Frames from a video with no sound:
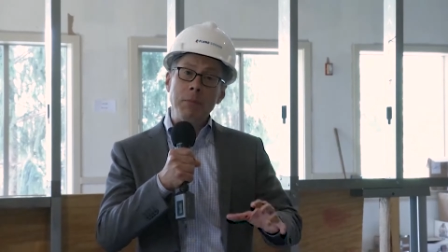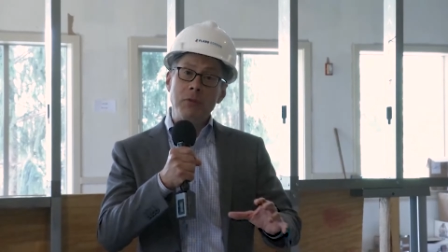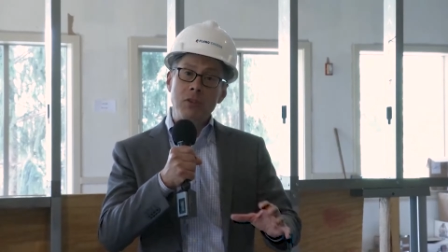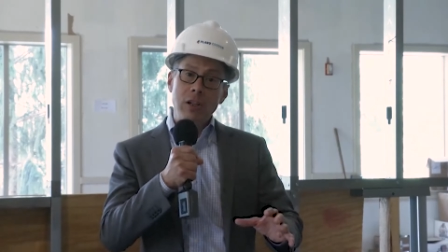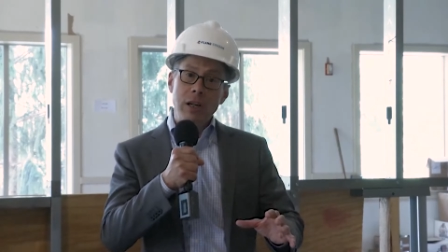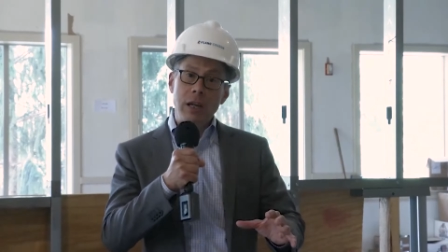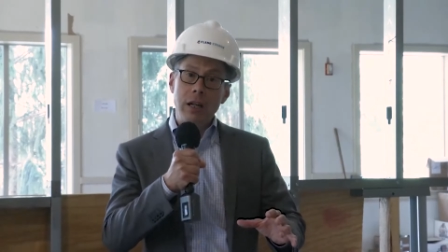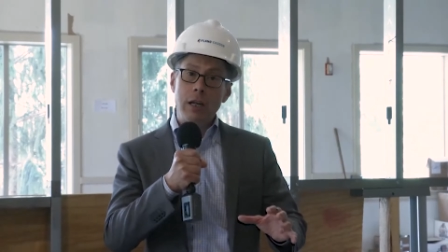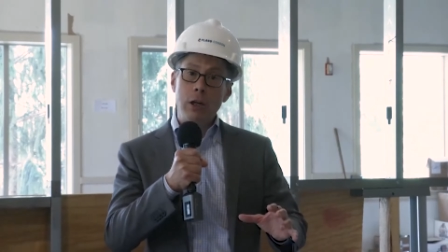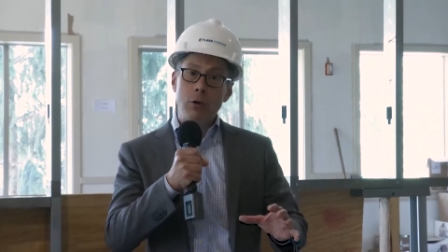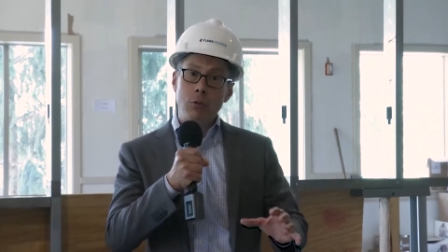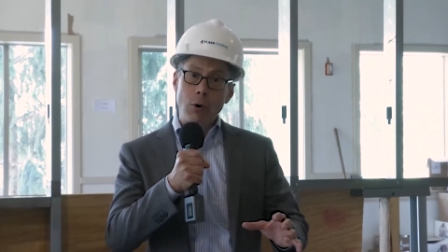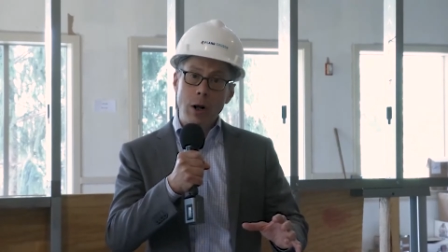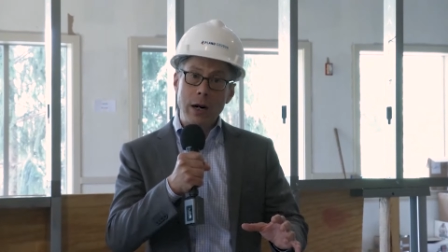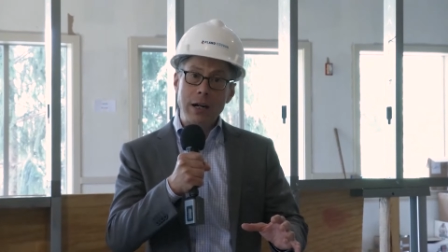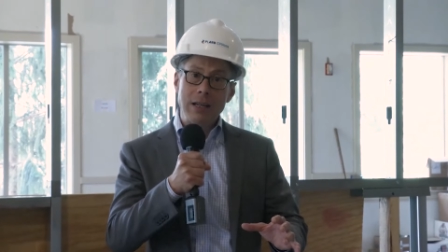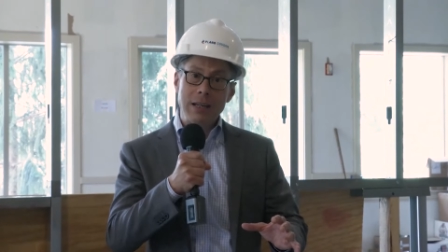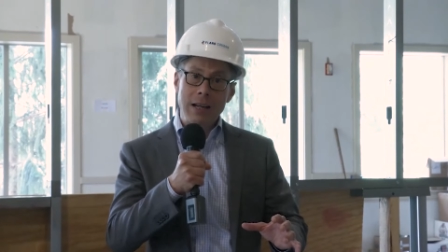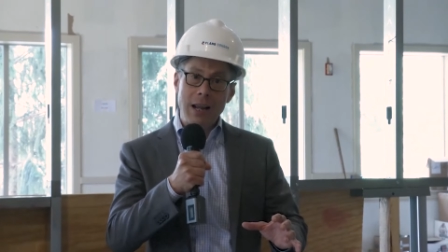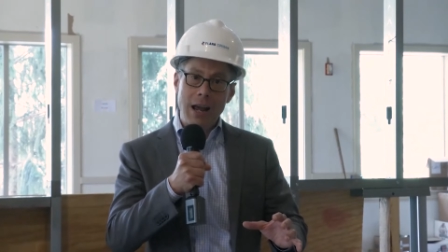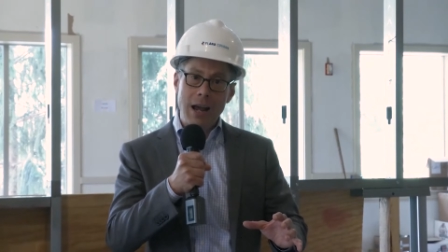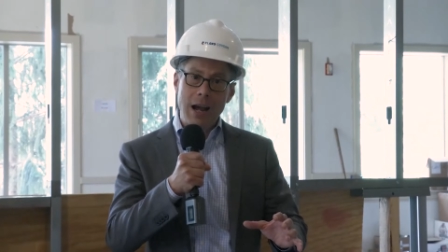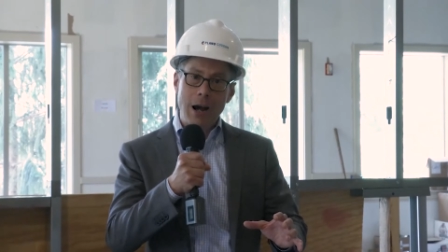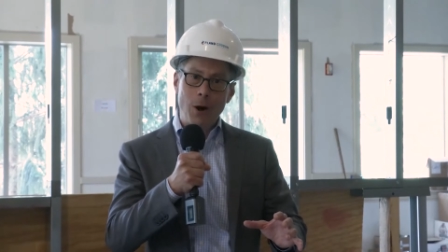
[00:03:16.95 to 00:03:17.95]
standing
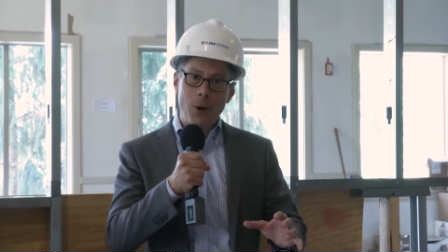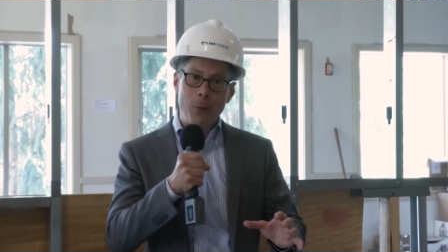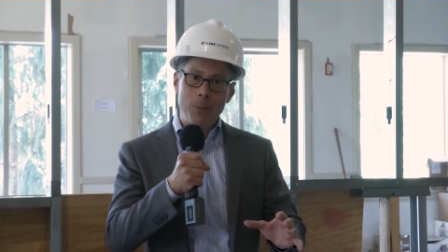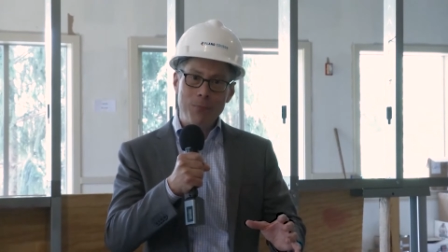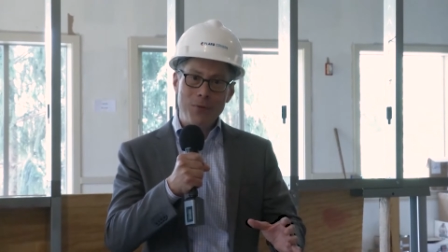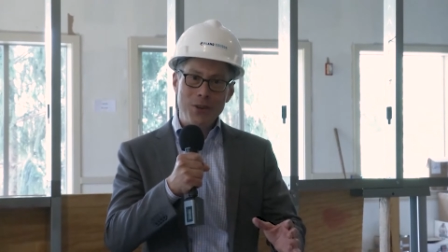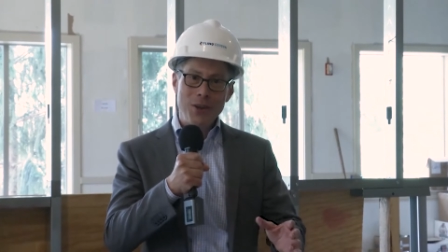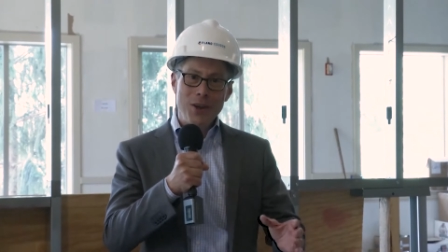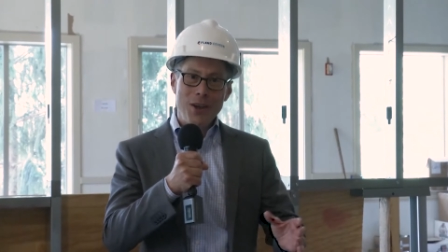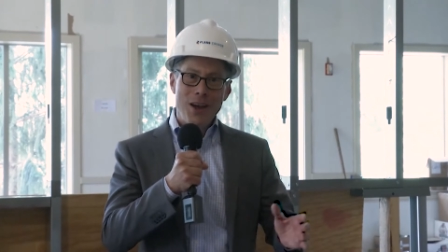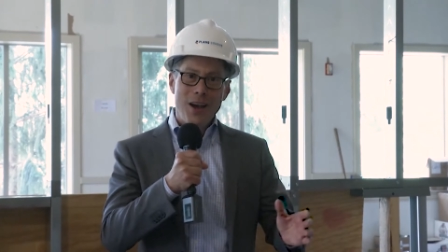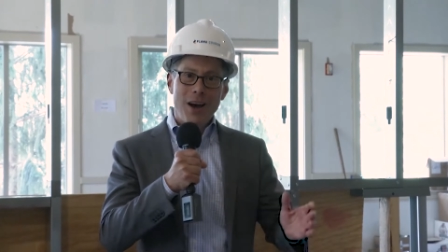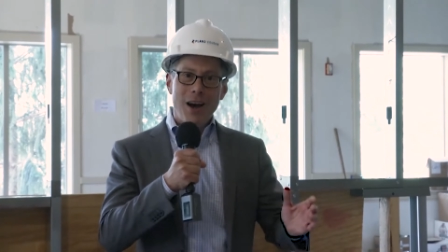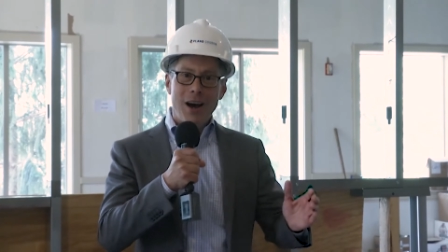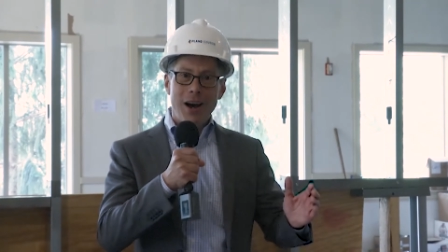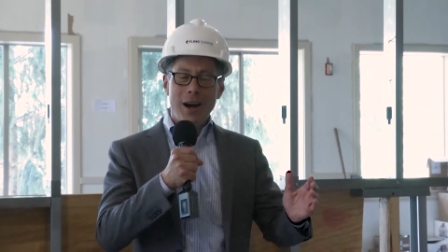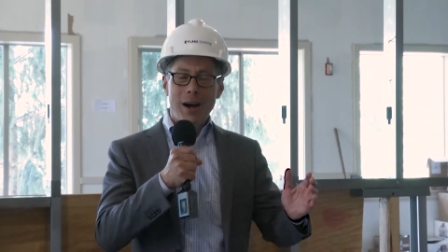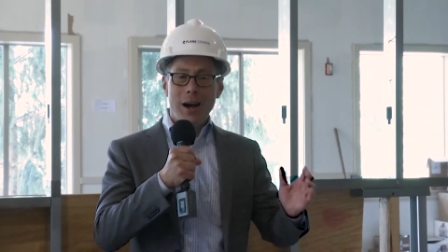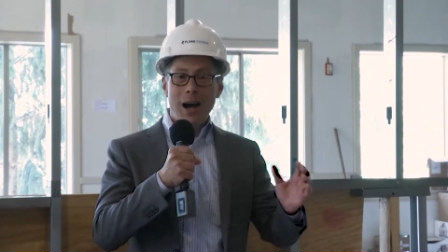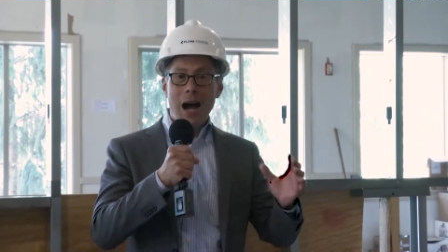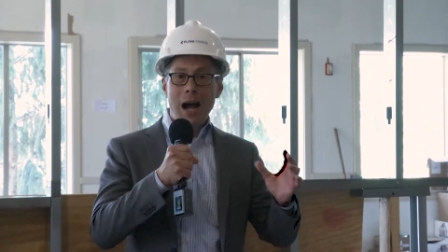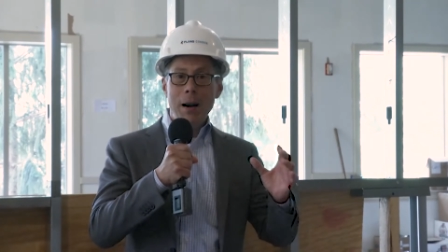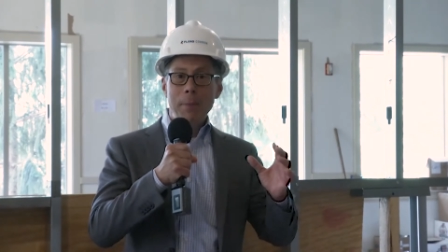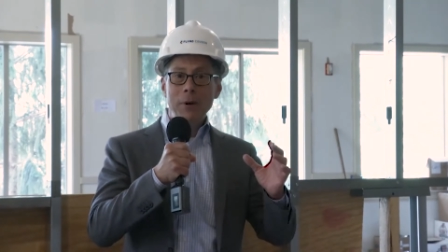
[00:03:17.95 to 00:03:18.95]
right now,
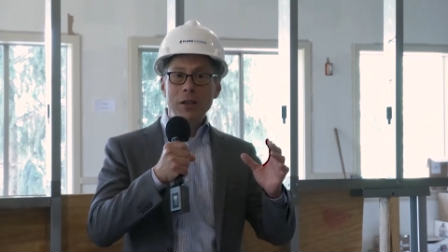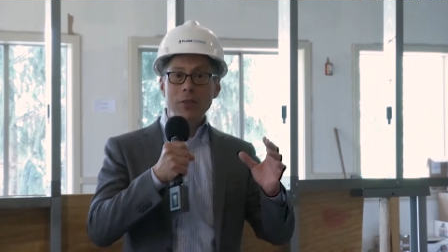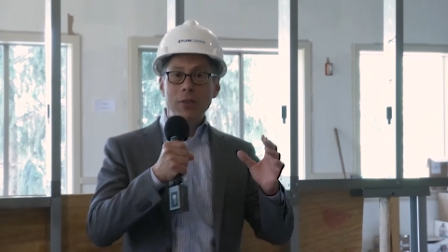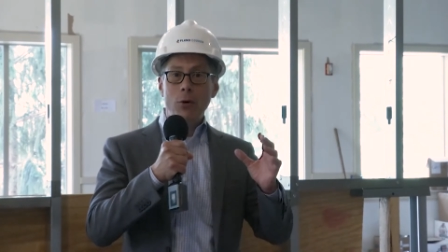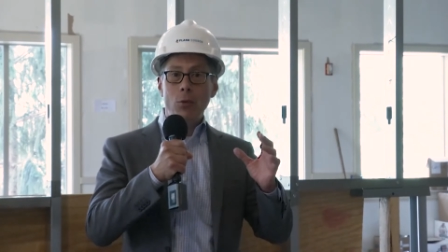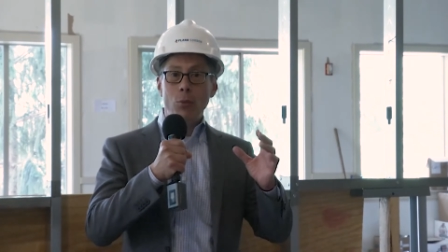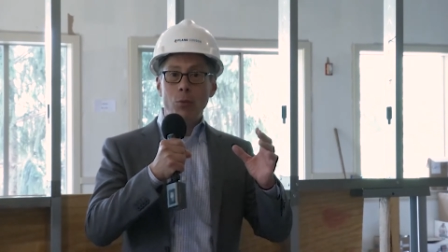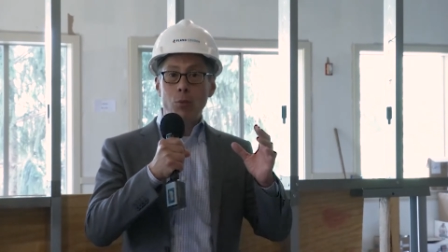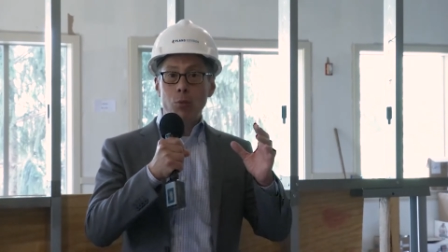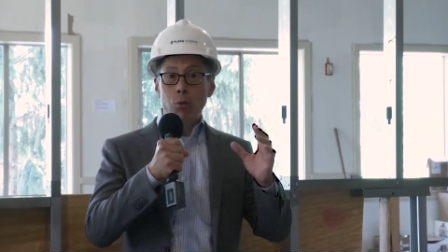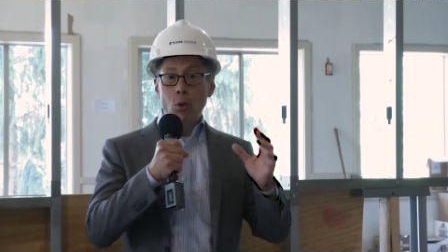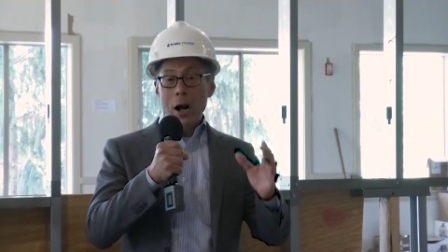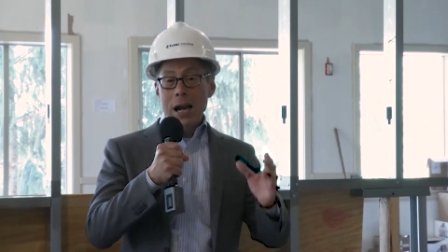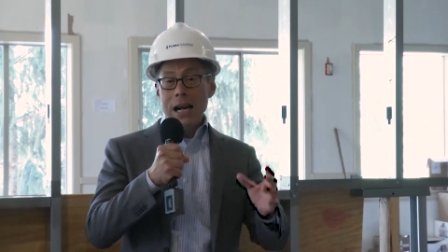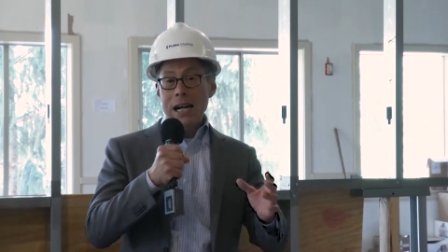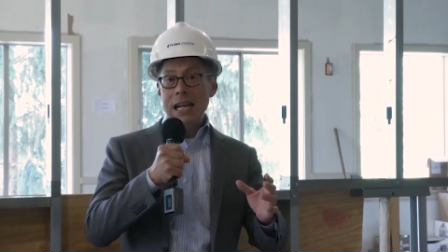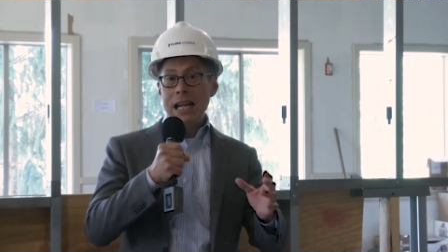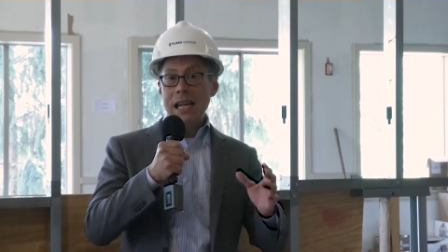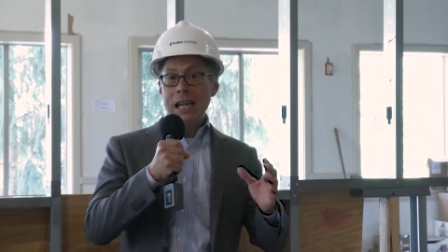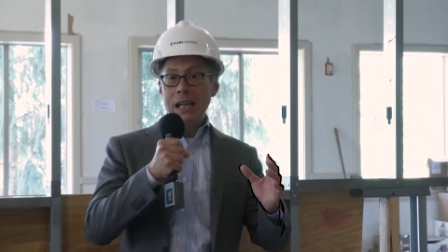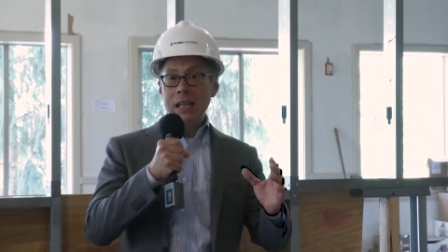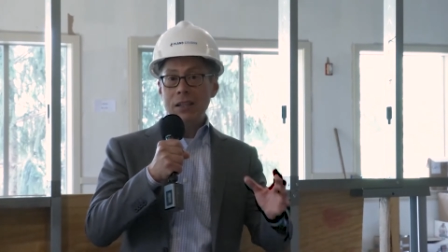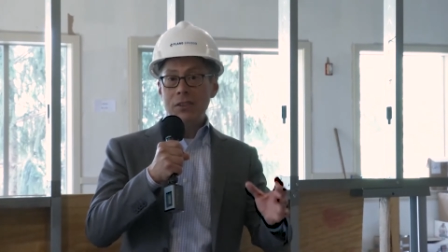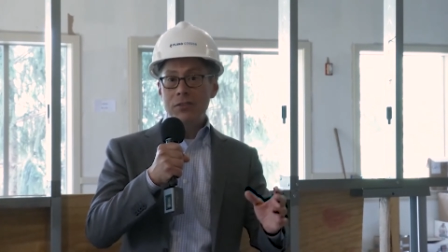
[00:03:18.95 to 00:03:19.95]
I'm in the
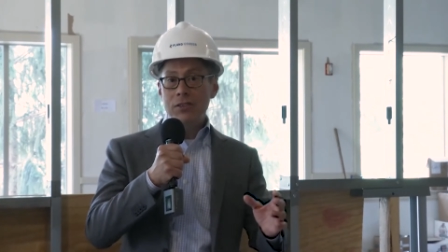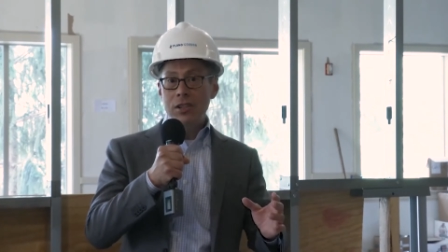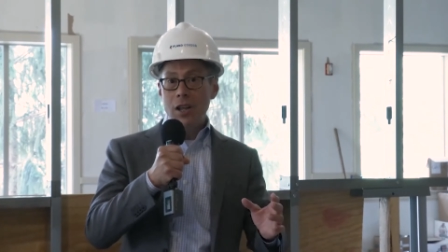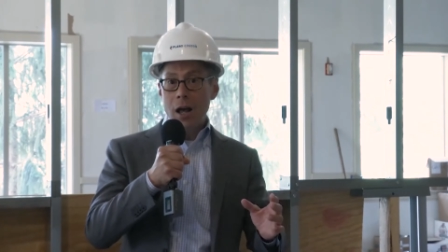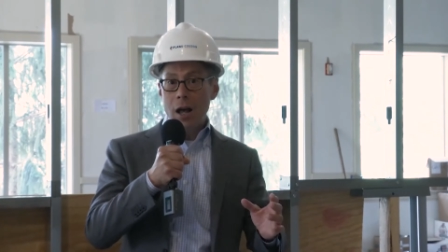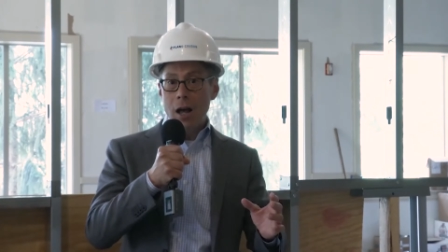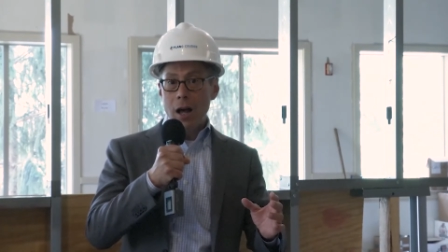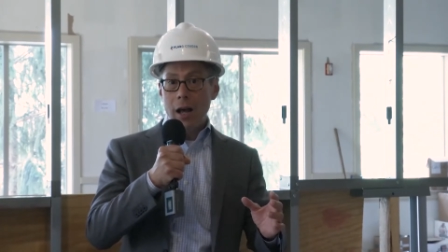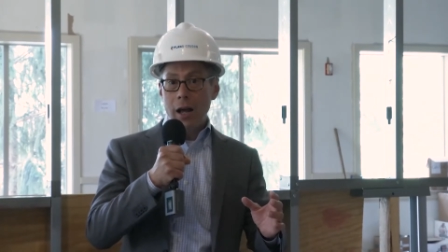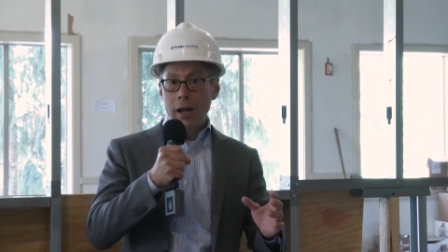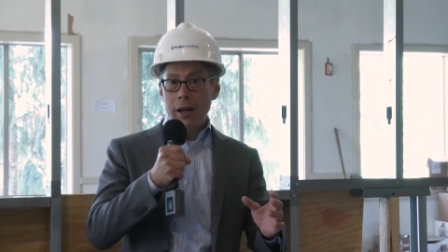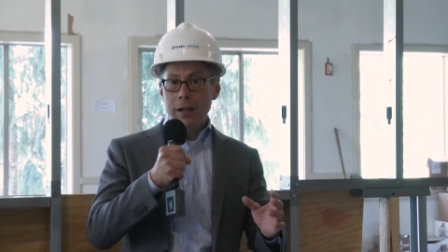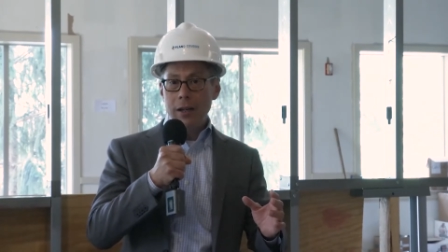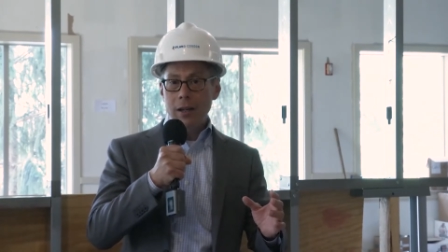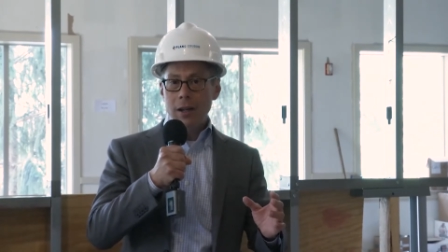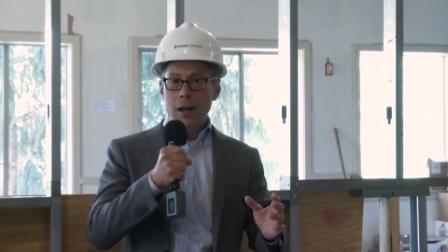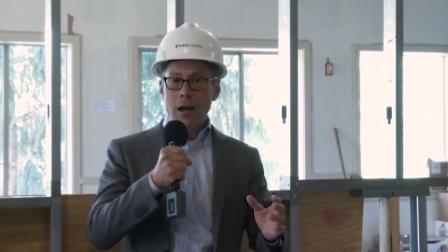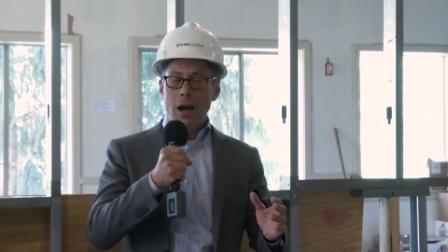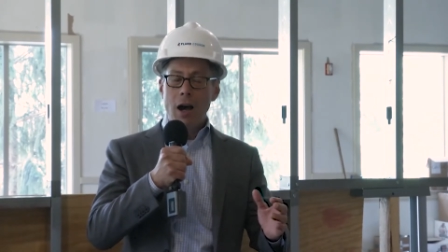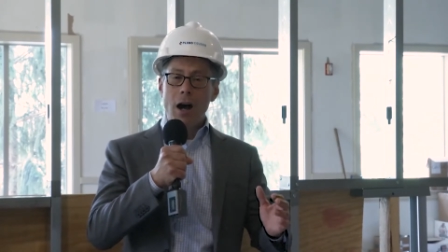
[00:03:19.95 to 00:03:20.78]
right-hand side